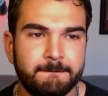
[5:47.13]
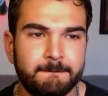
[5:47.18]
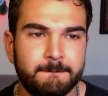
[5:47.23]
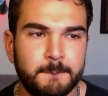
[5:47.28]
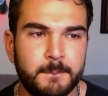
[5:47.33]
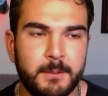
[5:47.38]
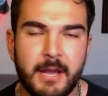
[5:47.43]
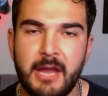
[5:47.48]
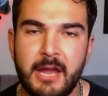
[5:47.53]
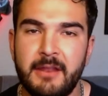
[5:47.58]

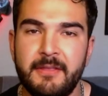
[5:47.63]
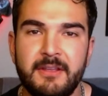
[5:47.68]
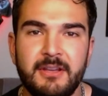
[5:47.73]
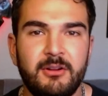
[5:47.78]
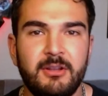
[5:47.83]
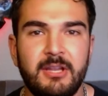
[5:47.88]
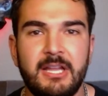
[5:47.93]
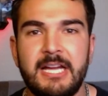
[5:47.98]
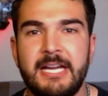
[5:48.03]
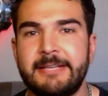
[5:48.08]
Proud of the
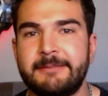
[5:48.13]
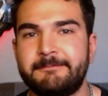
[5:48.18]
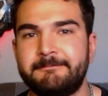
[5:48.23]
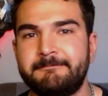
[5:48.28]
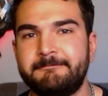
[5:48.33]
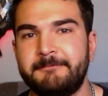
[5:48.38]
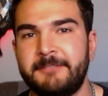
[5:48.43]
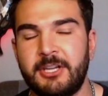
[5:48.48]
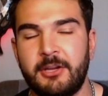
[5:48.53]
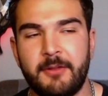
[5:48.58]
O-line.
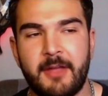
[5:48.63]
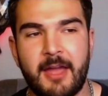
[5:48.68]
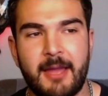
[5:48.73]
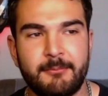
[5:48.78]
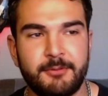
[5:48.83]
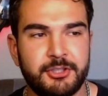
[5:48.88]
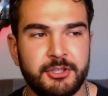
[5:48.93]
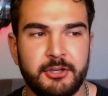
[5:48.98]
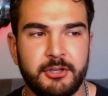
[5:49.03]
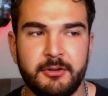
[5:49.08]
You know, I'm
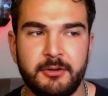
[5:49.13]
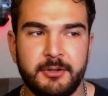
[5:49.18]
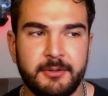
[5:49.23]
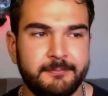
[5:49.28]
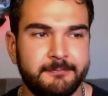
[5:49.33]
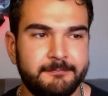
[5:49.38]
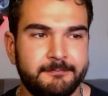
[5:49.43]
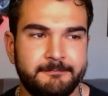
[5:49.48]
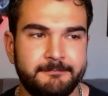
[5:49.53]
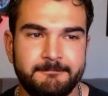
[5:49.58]
sure
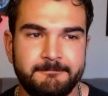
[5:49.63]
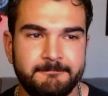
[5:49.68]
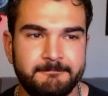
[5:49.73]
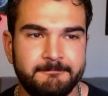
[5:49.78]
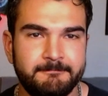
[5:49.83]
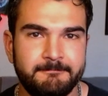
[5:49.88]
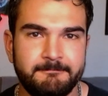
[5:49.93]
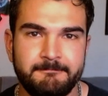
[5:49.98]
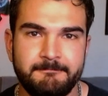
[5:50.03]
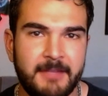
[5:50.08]

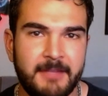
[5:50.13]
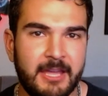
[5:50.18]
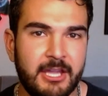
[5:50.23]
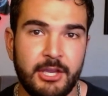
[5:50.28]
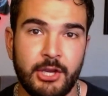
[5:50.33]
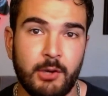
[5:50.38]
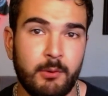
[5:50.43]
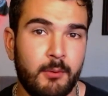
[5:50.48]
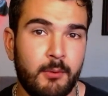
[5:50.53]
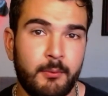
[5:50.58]
they
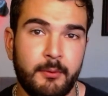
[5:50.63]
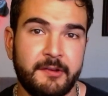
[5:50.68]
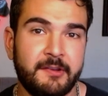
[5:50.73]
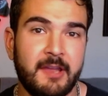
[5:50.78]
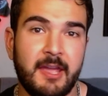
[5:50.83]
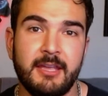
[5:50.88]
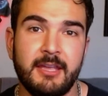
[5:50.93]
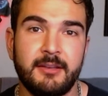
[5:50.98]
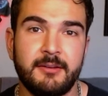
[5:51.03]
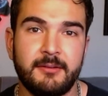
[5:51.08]
hear what we're
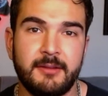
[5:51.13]
saying.